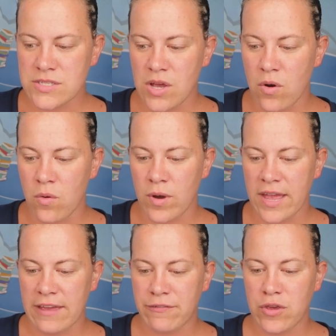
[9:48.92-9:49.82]

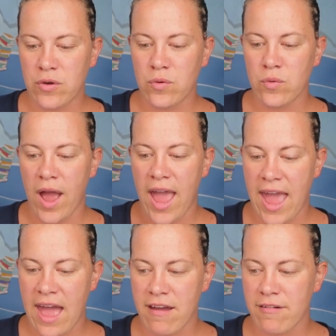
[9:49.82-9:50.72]
So if you
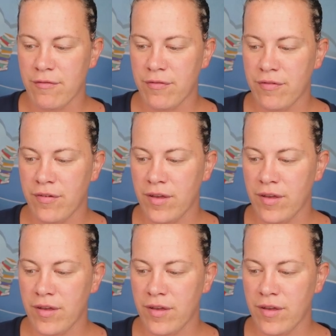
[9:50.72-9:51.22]
have